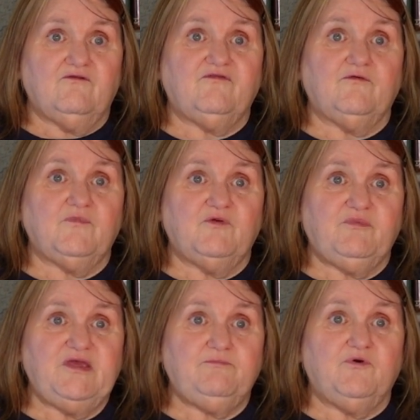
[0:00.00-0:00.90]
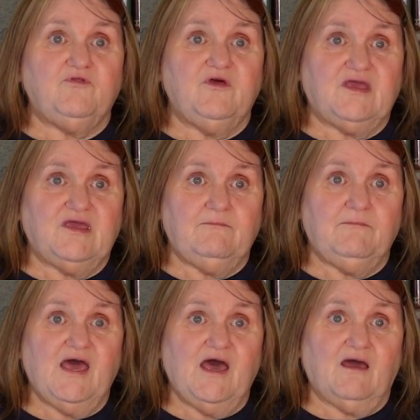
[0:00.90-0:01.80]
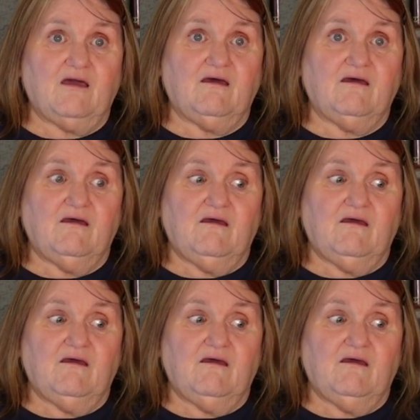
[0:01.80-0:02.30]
from the people that came back,